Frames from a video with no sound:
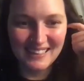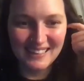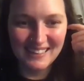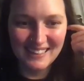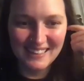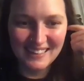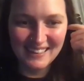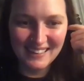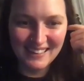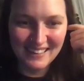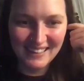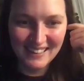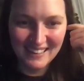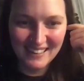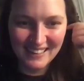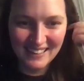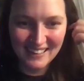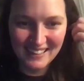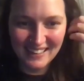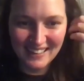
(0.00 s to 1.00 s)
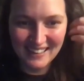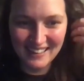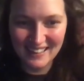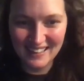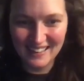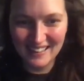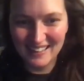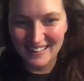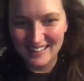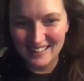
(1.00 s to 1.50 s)

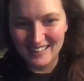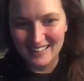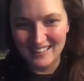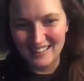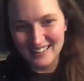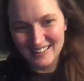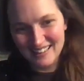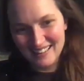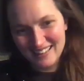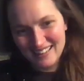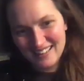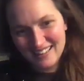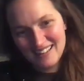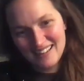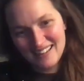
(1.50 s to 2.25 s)
No words are spoken by the person on screen.